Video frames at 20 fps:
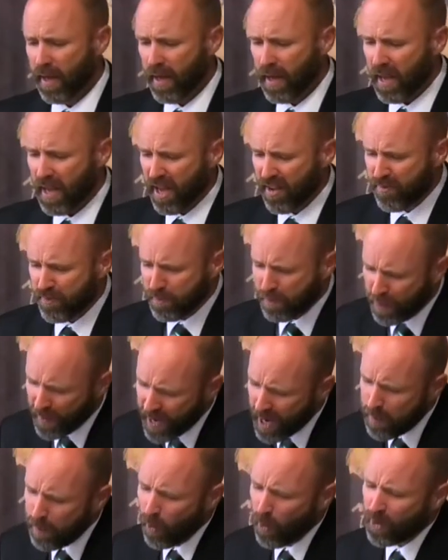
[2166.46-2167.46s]
If
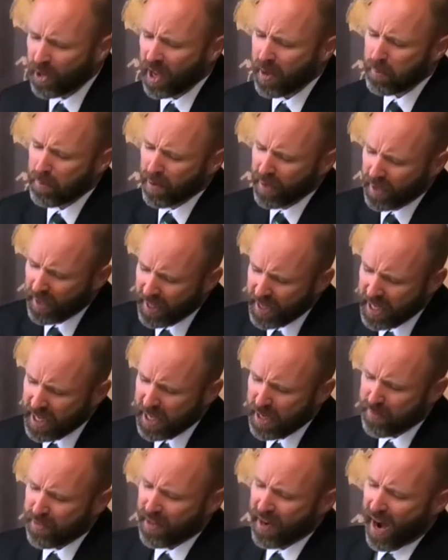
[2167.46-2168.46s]
people can
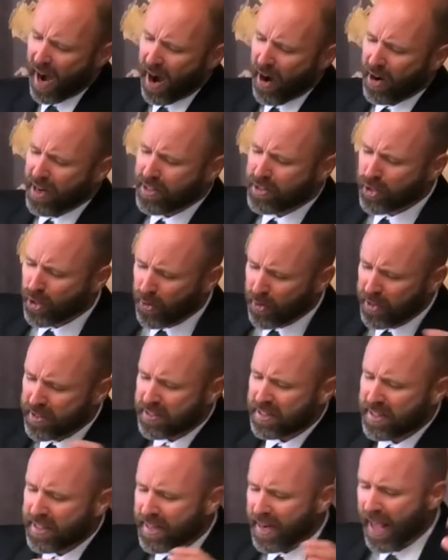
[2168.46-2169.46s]
believe that our
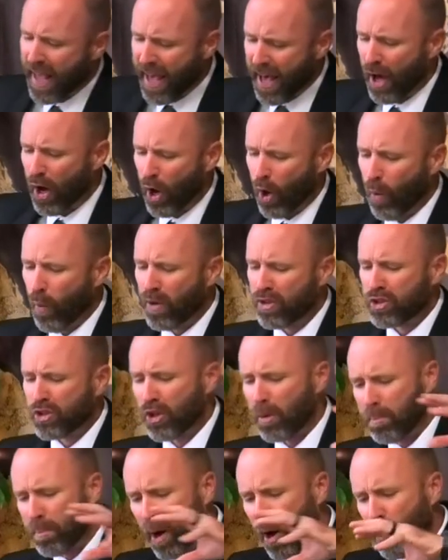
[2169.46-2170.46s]
eternity in hell was
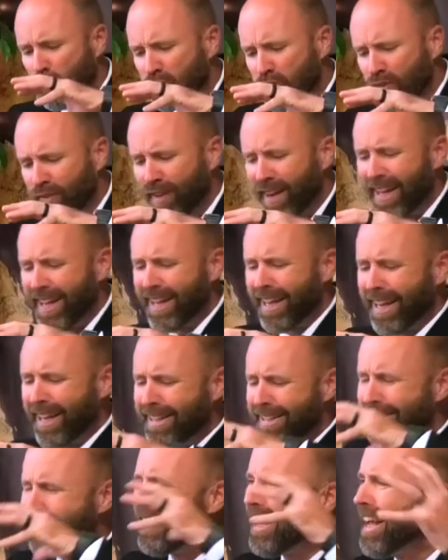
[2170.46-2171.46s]
supposedly
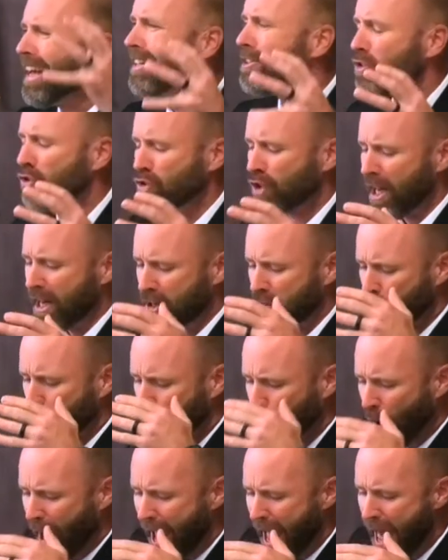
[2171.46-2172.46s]
condensed and
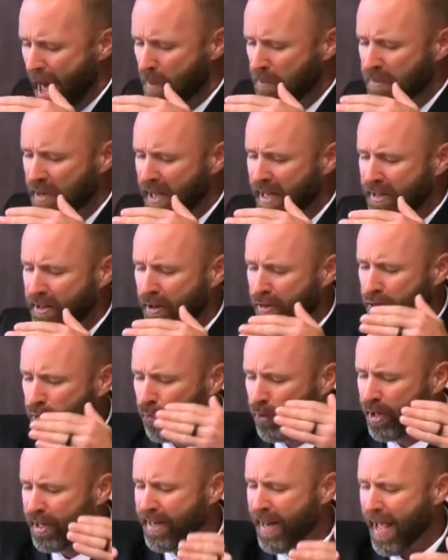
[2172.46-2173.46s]
crammed into
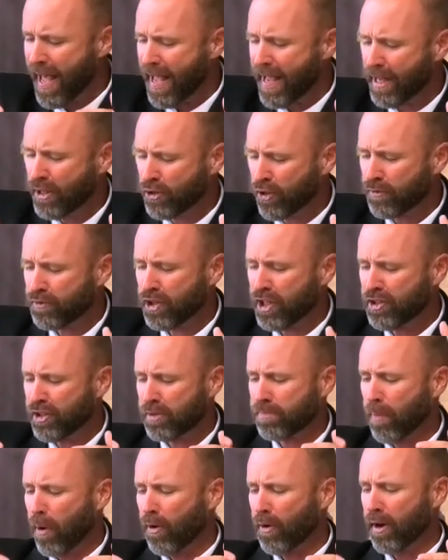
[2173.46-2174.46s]
three days of Jesus
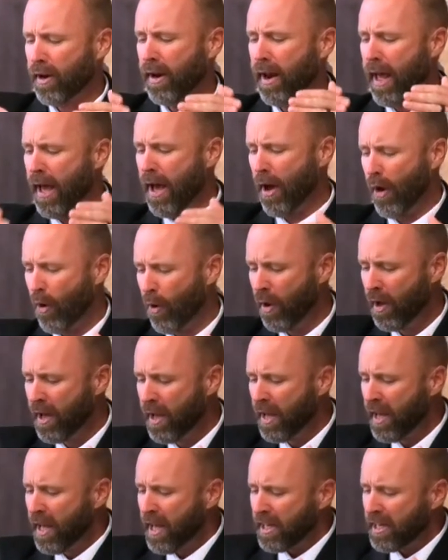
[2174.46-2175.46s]
burning in hell,
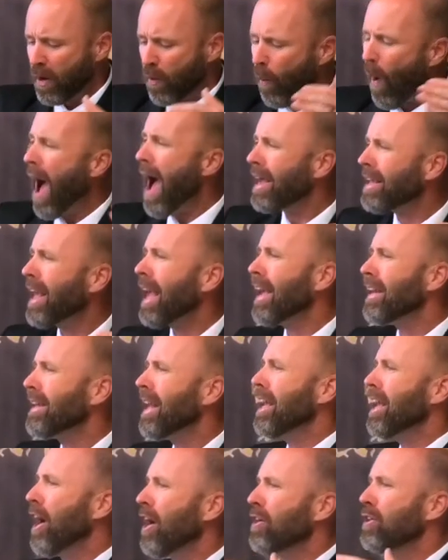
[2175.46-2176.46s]
then why can't
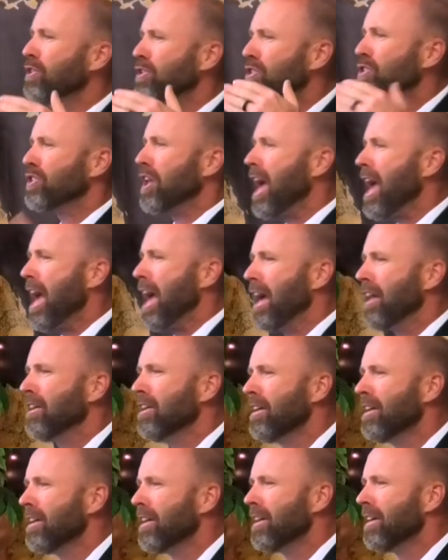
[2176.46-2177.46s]
they
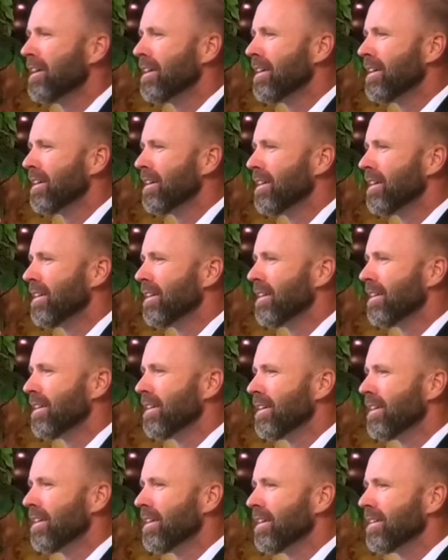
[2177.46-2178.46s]
understand
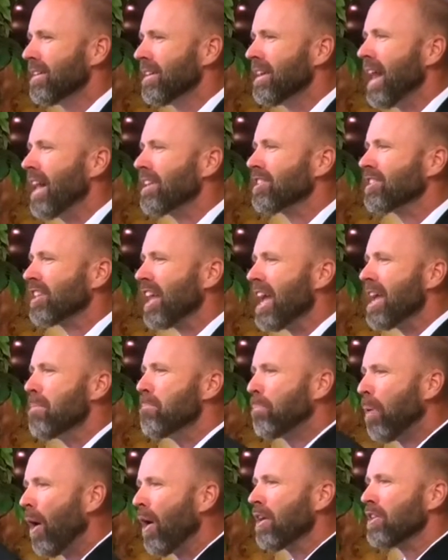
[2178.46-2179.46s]
that that same
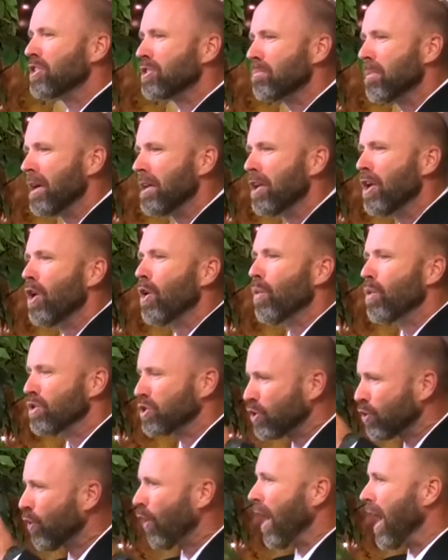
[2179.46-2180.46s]
punishment was
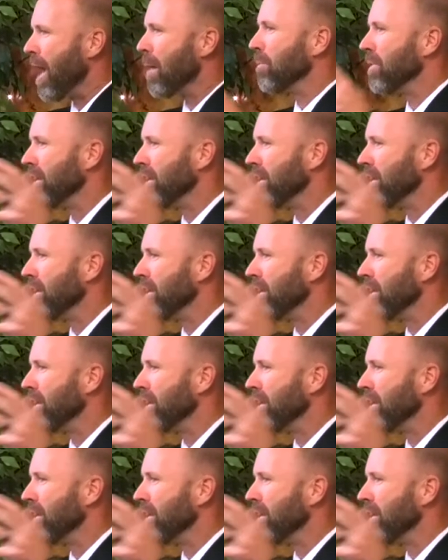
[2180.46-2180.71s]
crammed